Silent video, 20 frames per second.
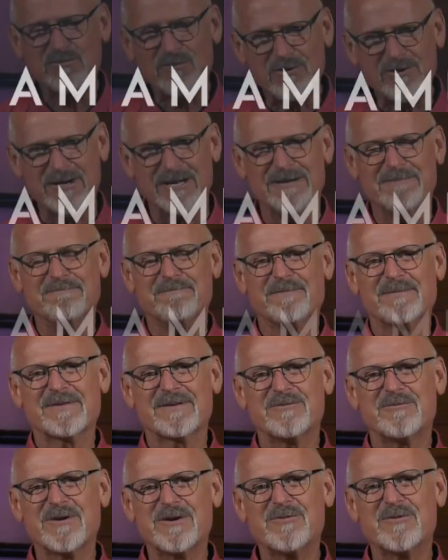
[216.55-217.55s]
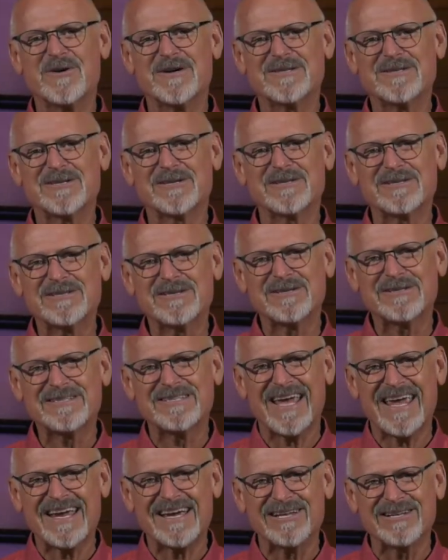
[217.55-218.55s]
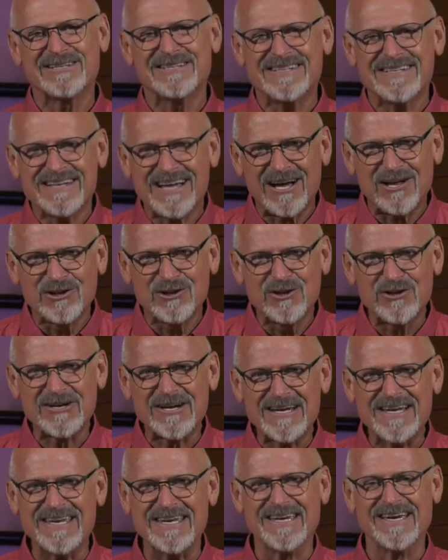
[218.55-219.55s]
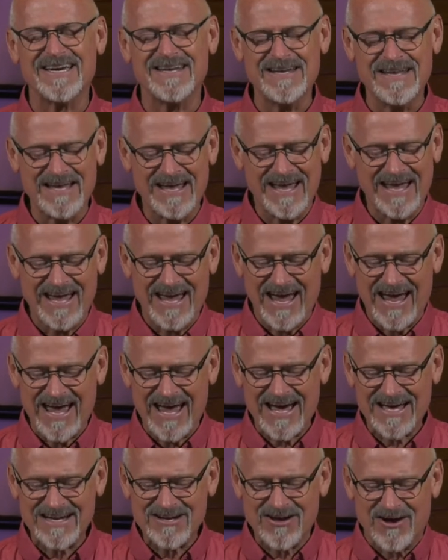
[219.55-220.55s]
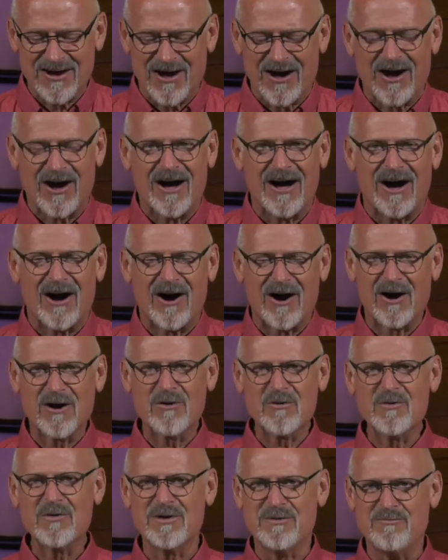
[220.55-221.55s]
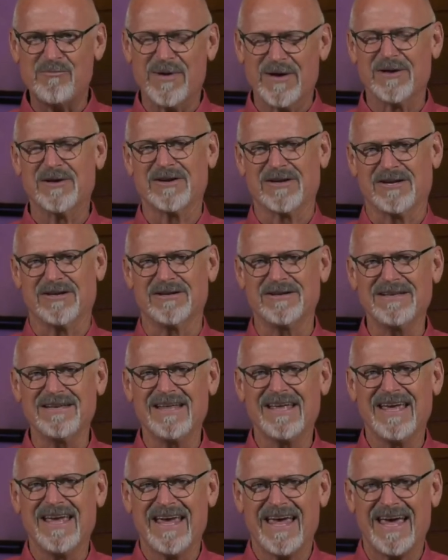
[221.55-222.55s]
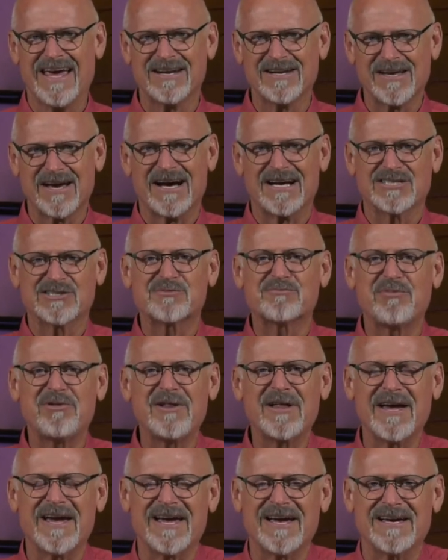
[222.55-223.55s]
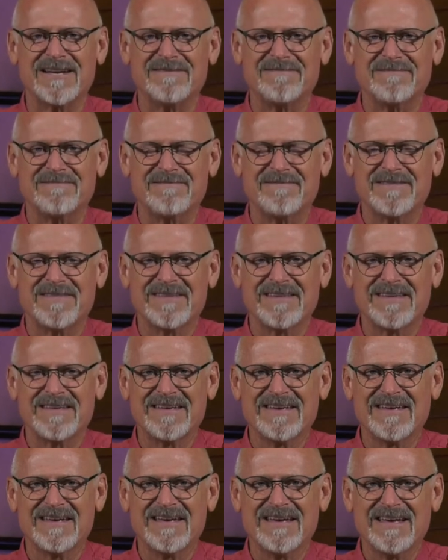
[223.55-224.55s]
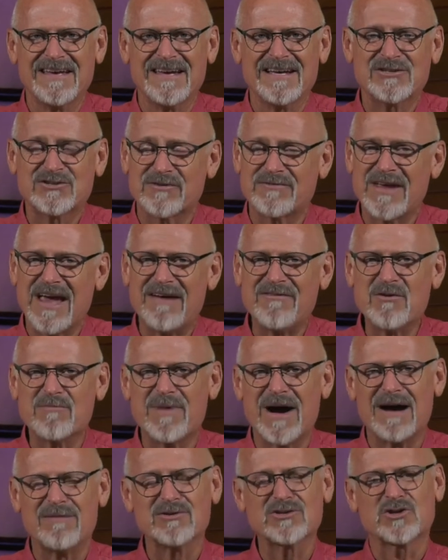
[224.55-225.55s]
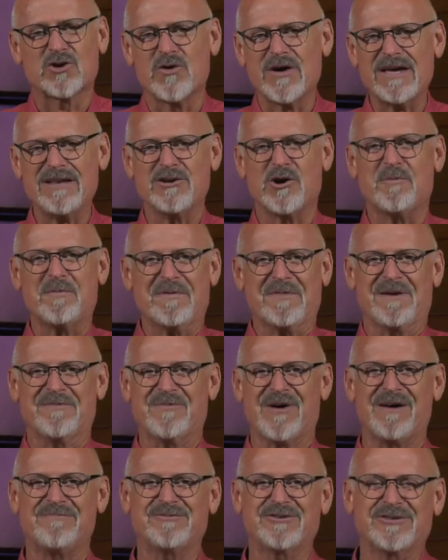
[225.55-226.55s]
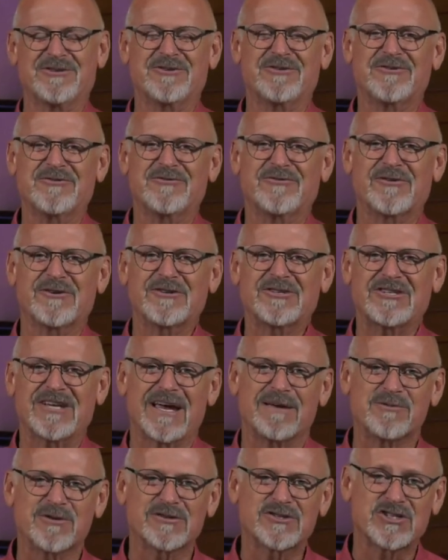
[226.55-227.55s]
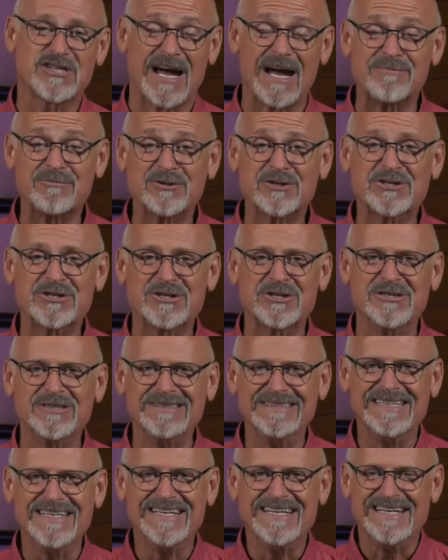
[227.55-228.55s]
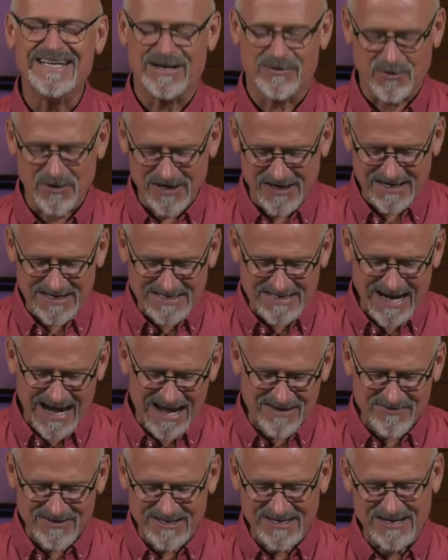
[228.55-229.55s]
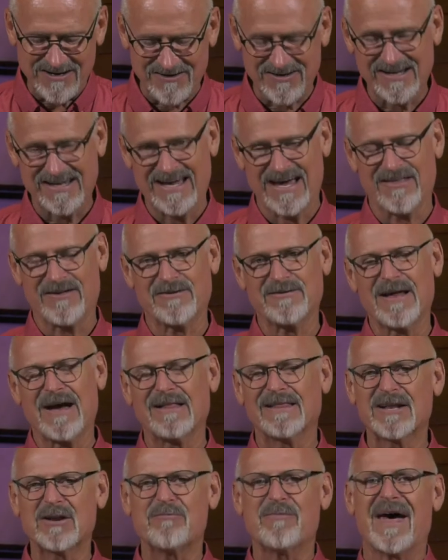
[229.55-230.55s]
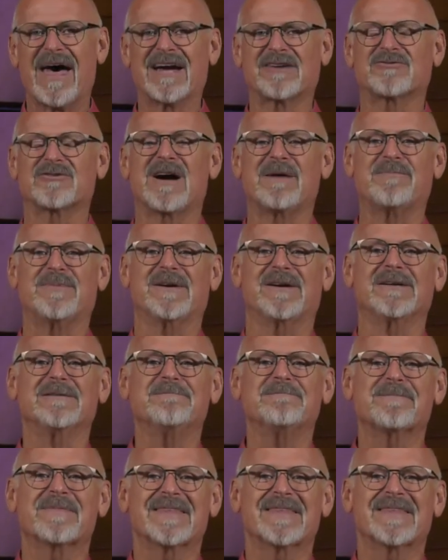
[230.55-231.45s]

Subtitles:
morning we want to take a look again at our rebellion and God's plan. And so if you have your Bibles, go ahead and open them up to 1 Samuel chapter 2, and we're going to dive in here together. Now, a little backdrop here